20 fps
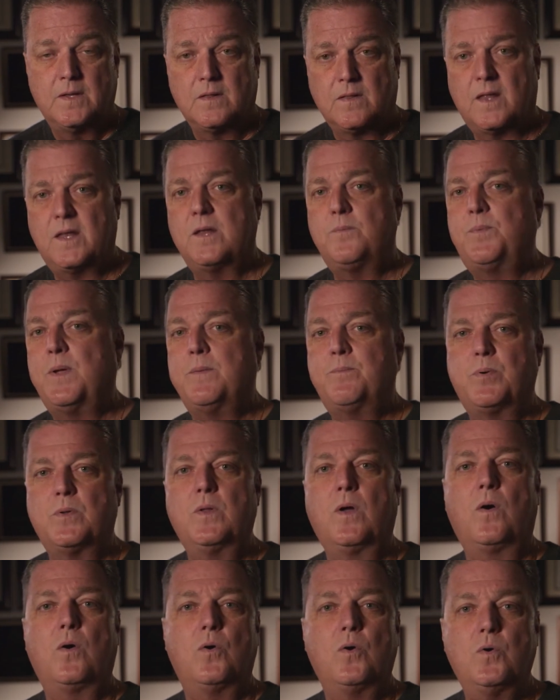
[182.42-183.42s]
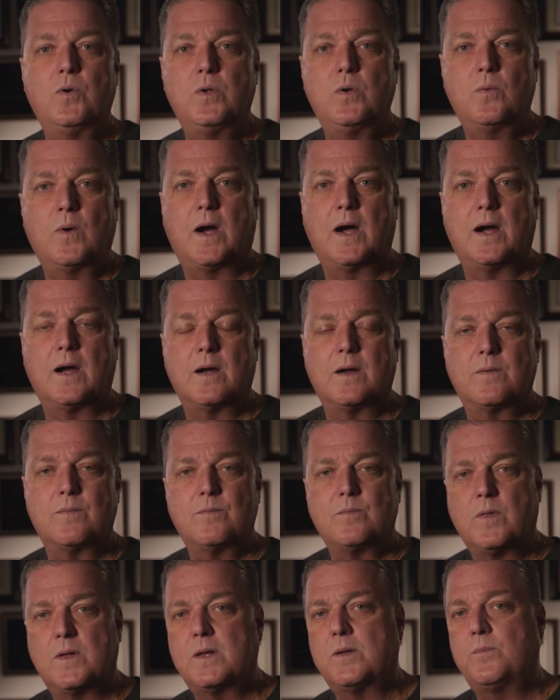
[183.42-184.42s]
letting people know who you are,
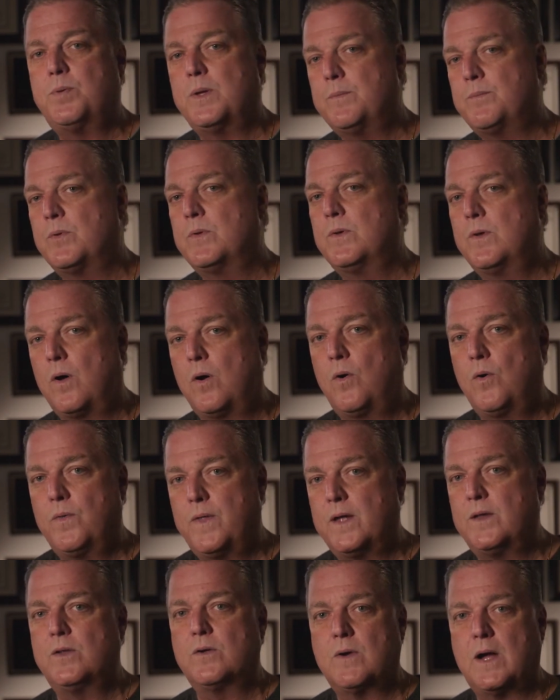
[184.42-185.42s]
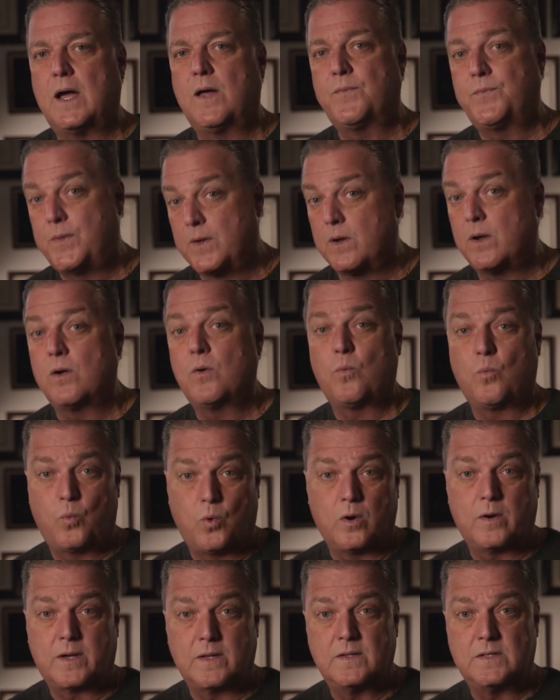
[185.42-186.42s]
letting people know that you're out there
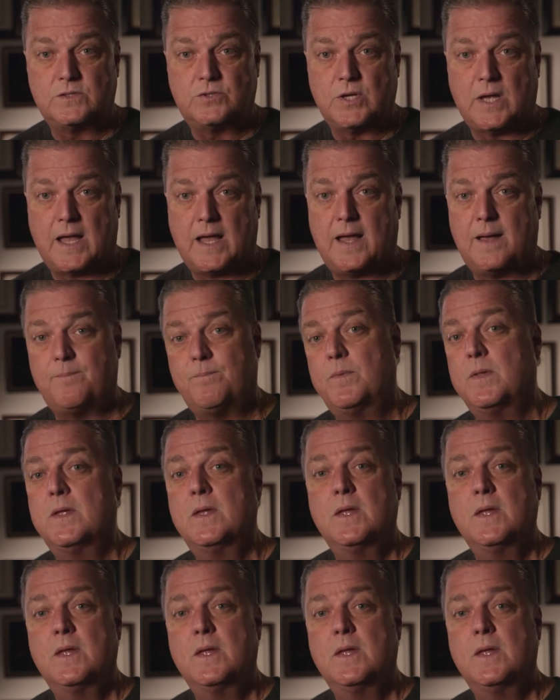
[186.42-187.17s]
working the job,